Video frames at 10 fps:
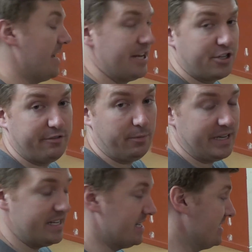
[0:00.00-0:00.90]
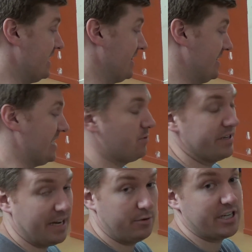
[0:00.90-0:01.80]
interval pieces like the next
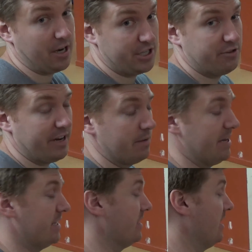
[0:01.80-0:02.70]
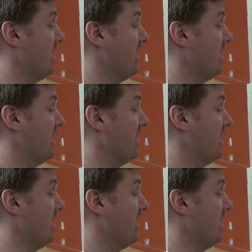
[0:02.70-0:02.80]
one down, which I also recommend,